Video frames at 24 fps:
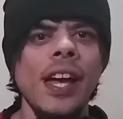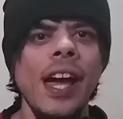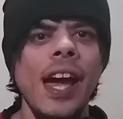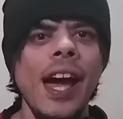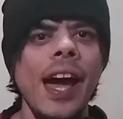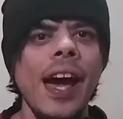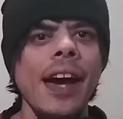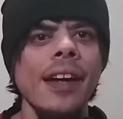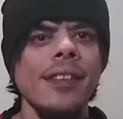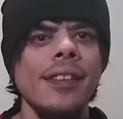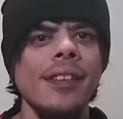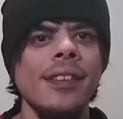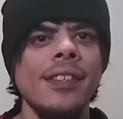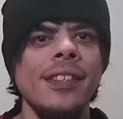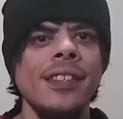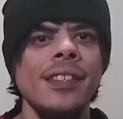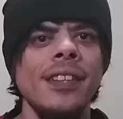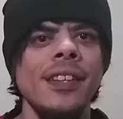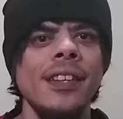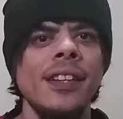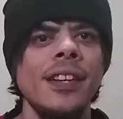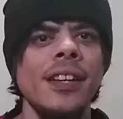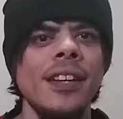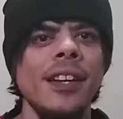
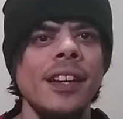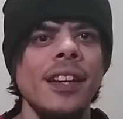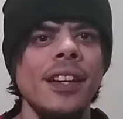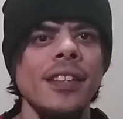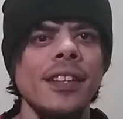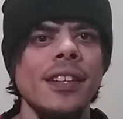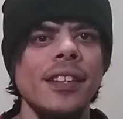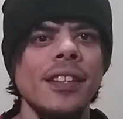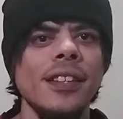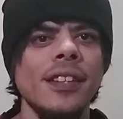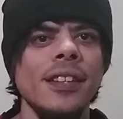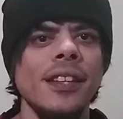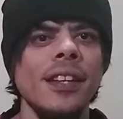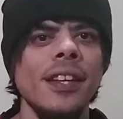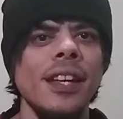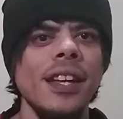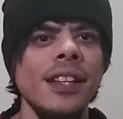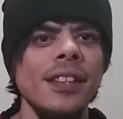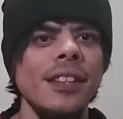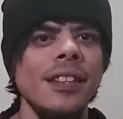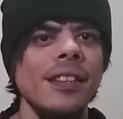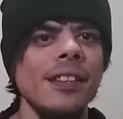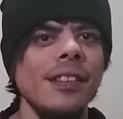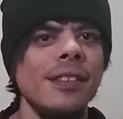cast that are
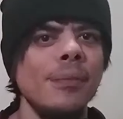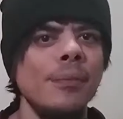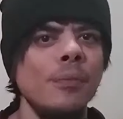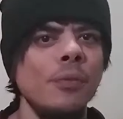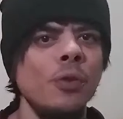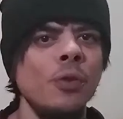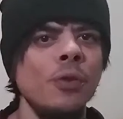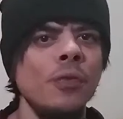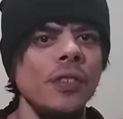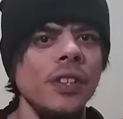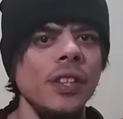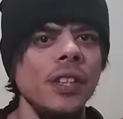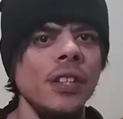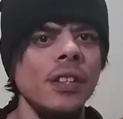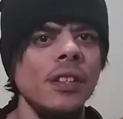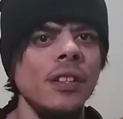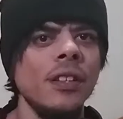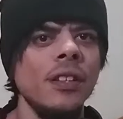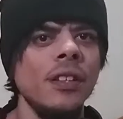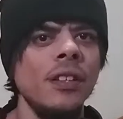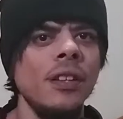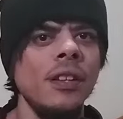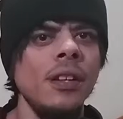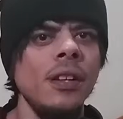in this
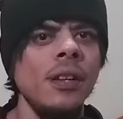movie.